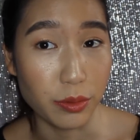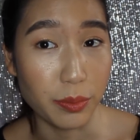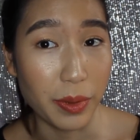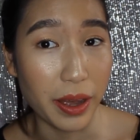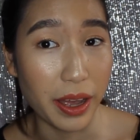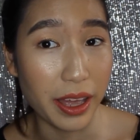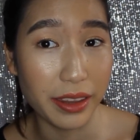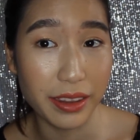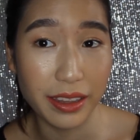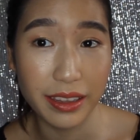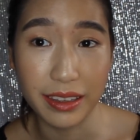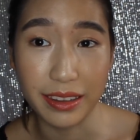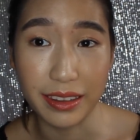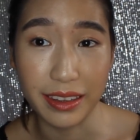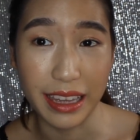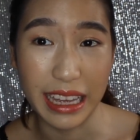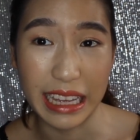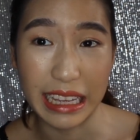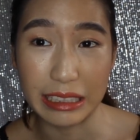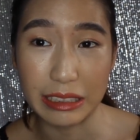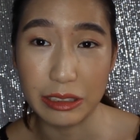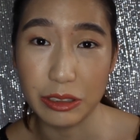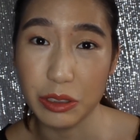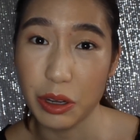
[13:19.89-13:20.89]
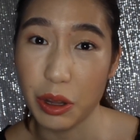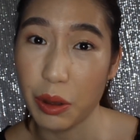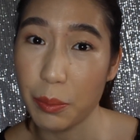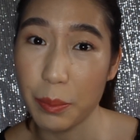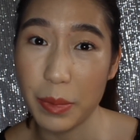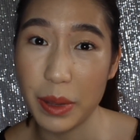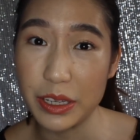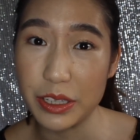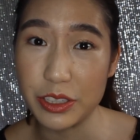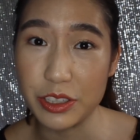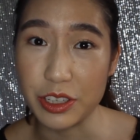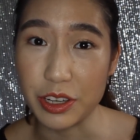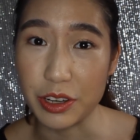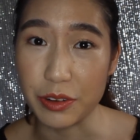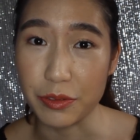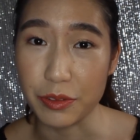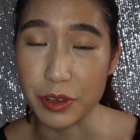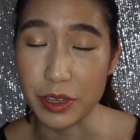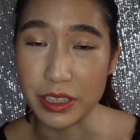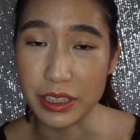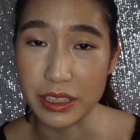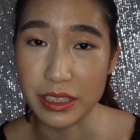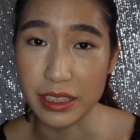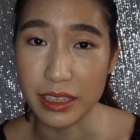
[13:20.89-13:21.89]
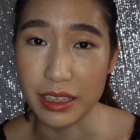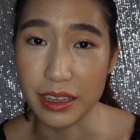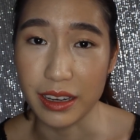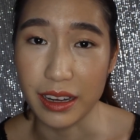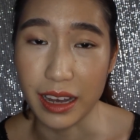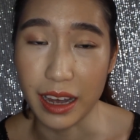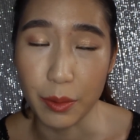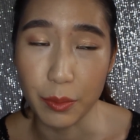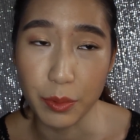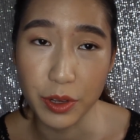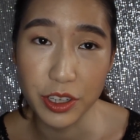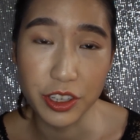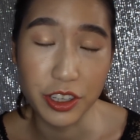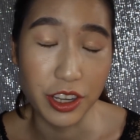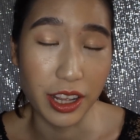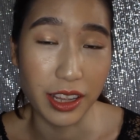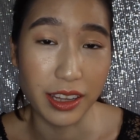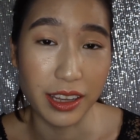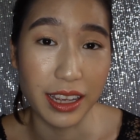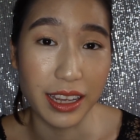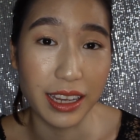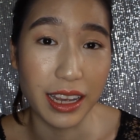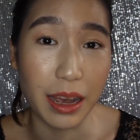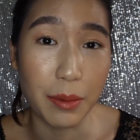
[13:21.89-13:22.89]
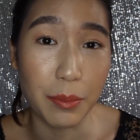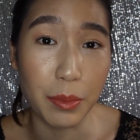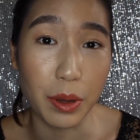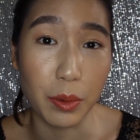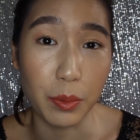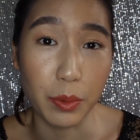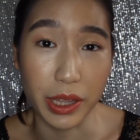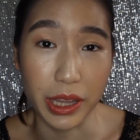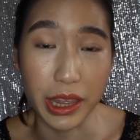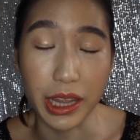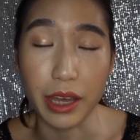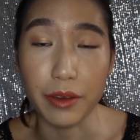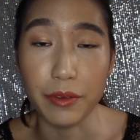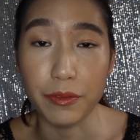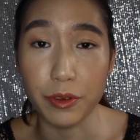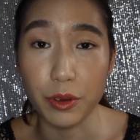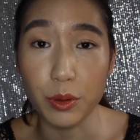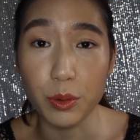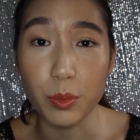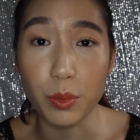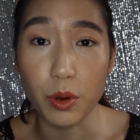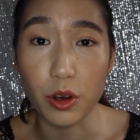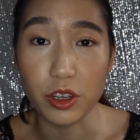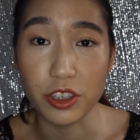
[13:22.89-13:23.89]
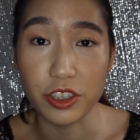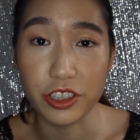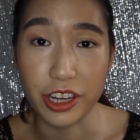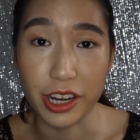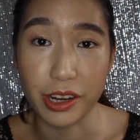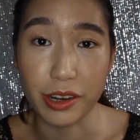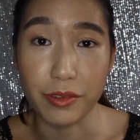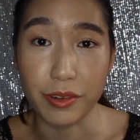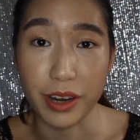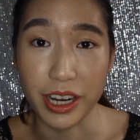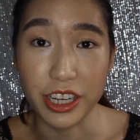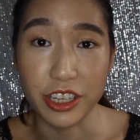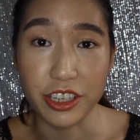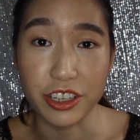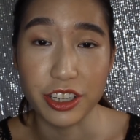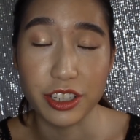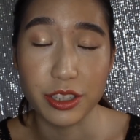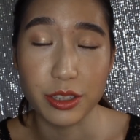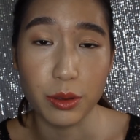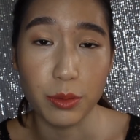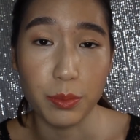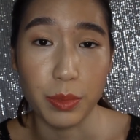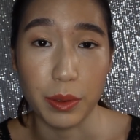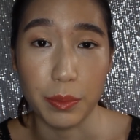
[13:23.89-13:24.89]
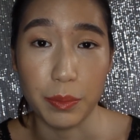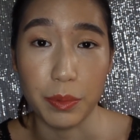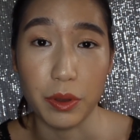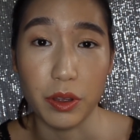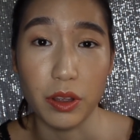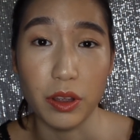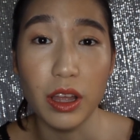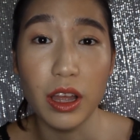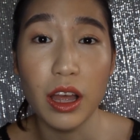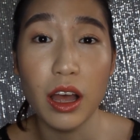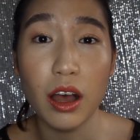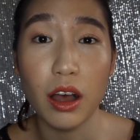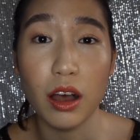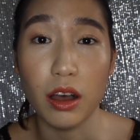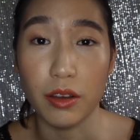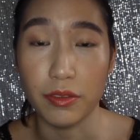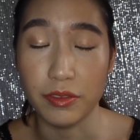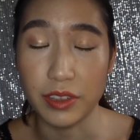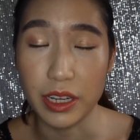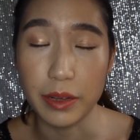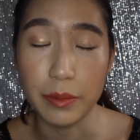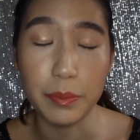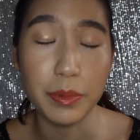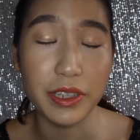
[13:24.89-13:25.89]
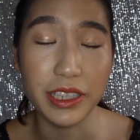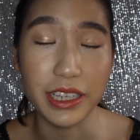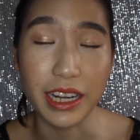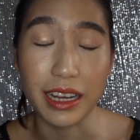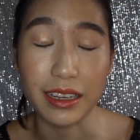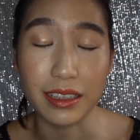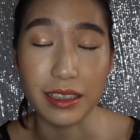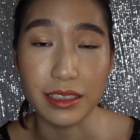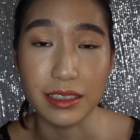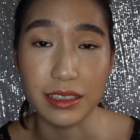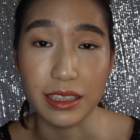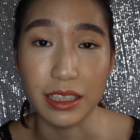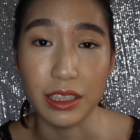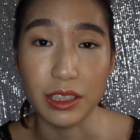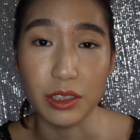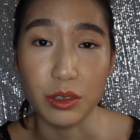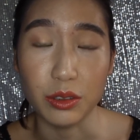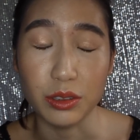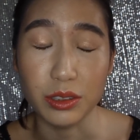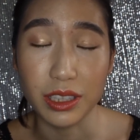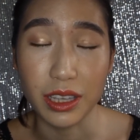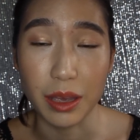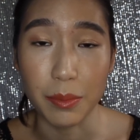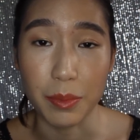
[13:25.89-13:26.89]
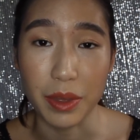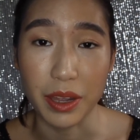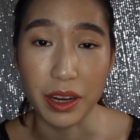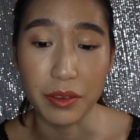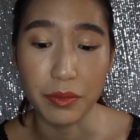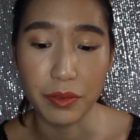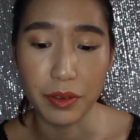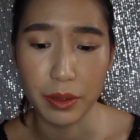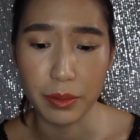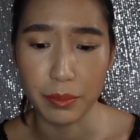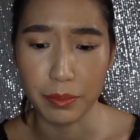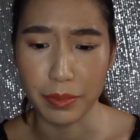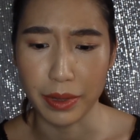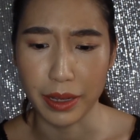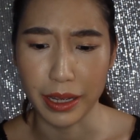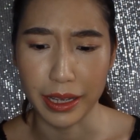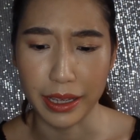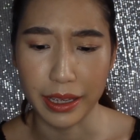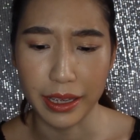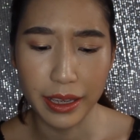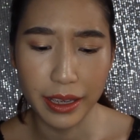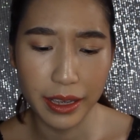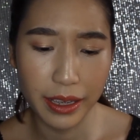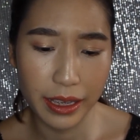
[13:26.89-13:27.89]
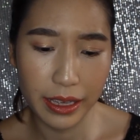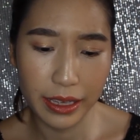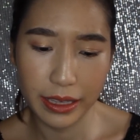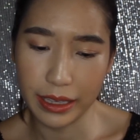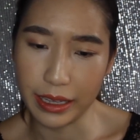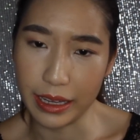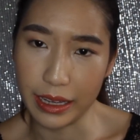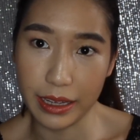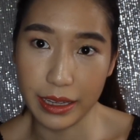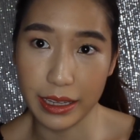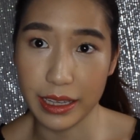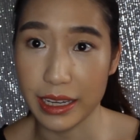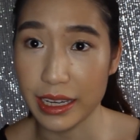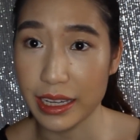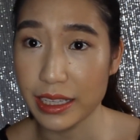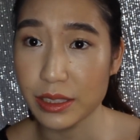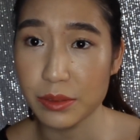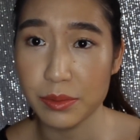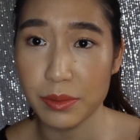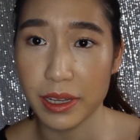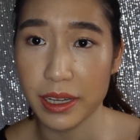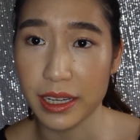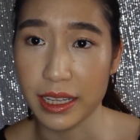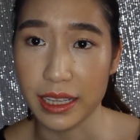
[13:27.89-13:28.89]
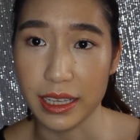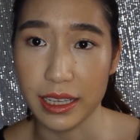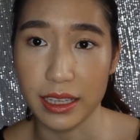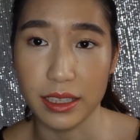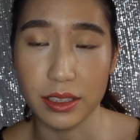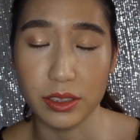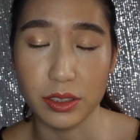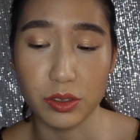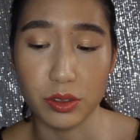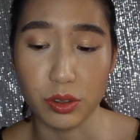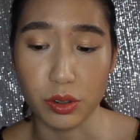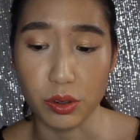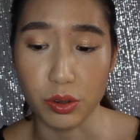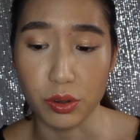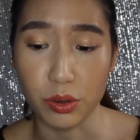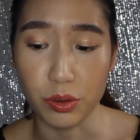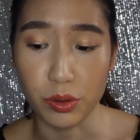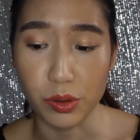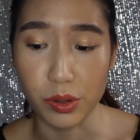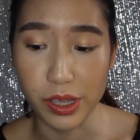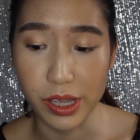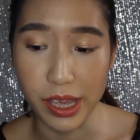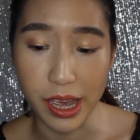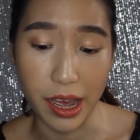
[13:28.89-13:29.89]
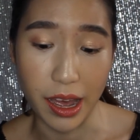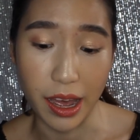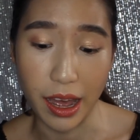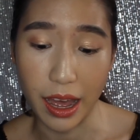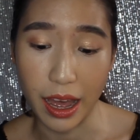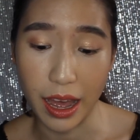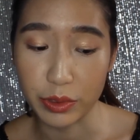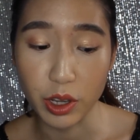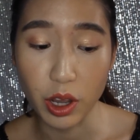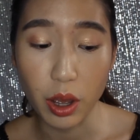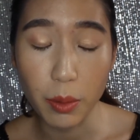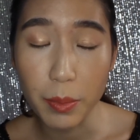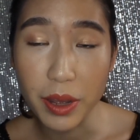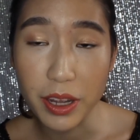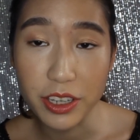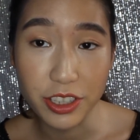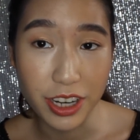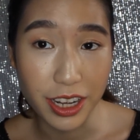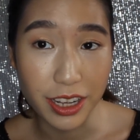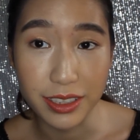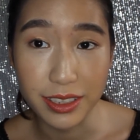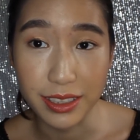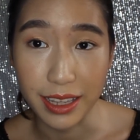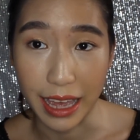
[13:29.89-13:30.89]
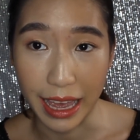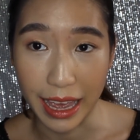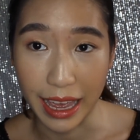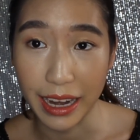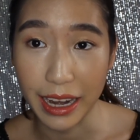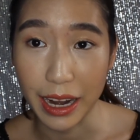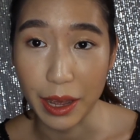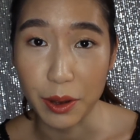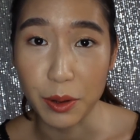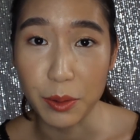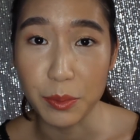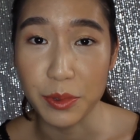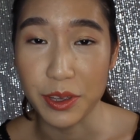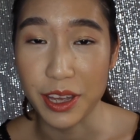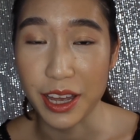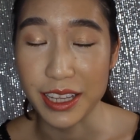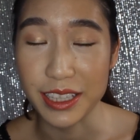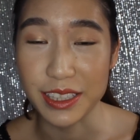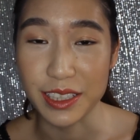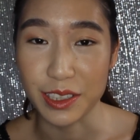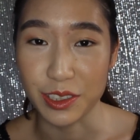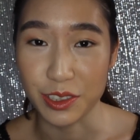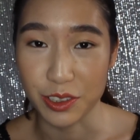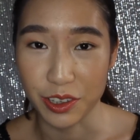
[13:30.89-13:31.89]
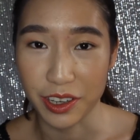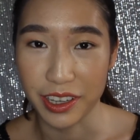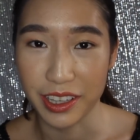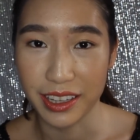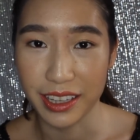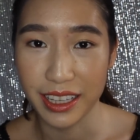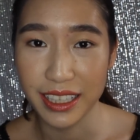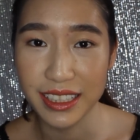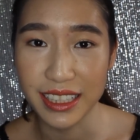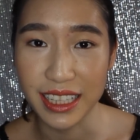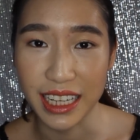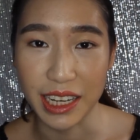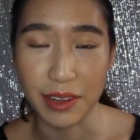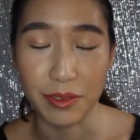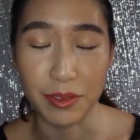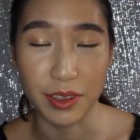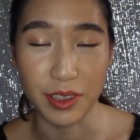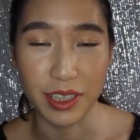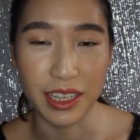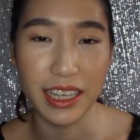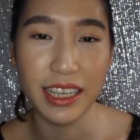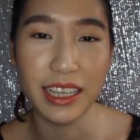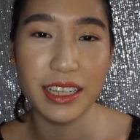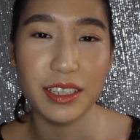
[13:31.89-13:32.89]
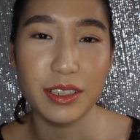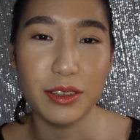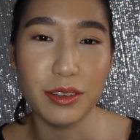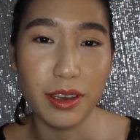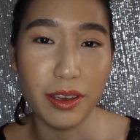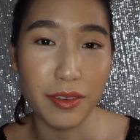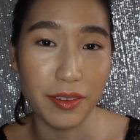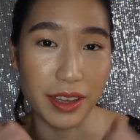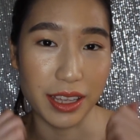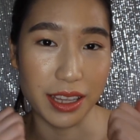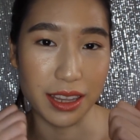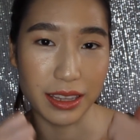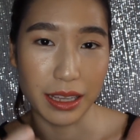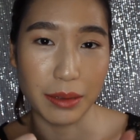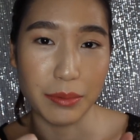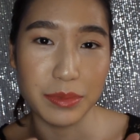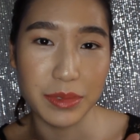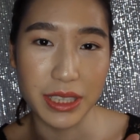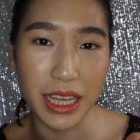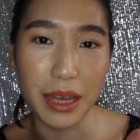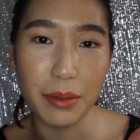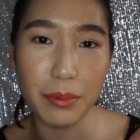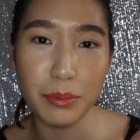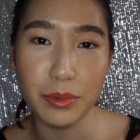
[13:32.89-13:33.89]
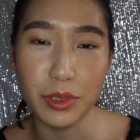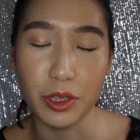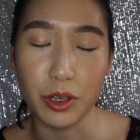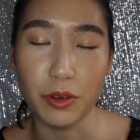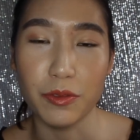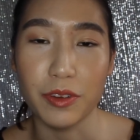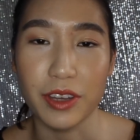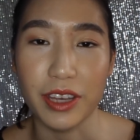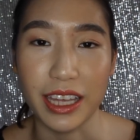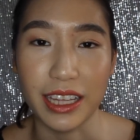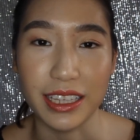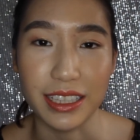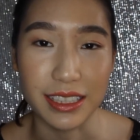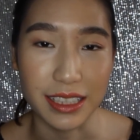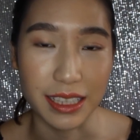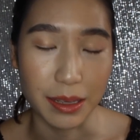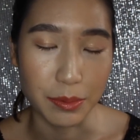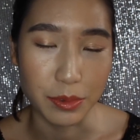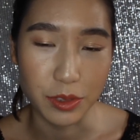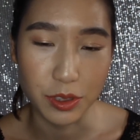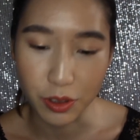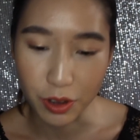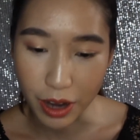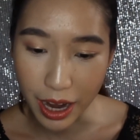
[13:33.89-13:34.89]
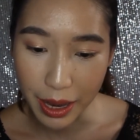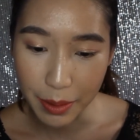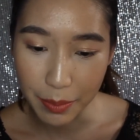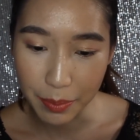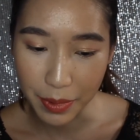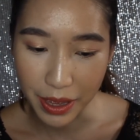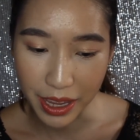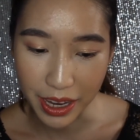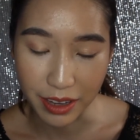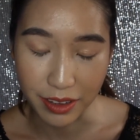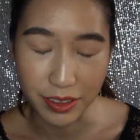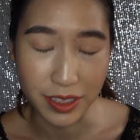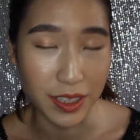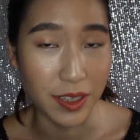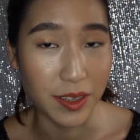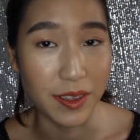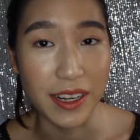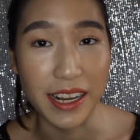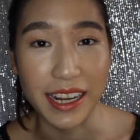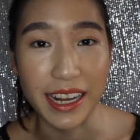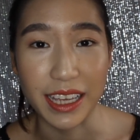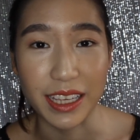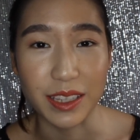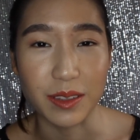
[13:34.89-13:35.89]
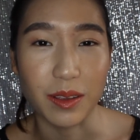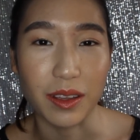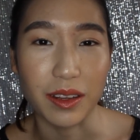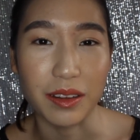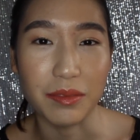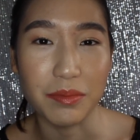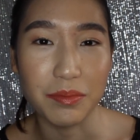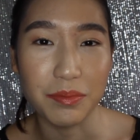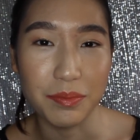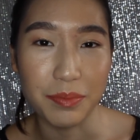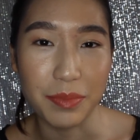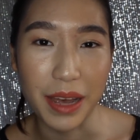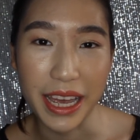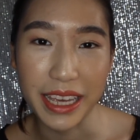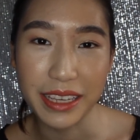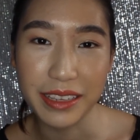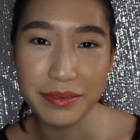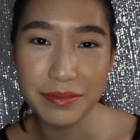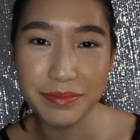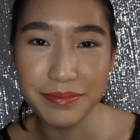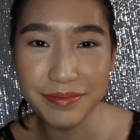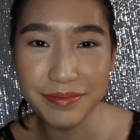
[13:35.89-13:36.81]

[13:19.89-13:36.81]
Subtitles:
But other than that, not much difference here. I wish they did come up with a few more shade ranges so people of deeper, darker skin tones can benefit, but yeah, it is what it is. So yeah, not much else to add. I hope you guys enjoyed this, and if you did, do give it a thumbs up. Don't forget to subscribe, and I'll see you in the next one. Bye!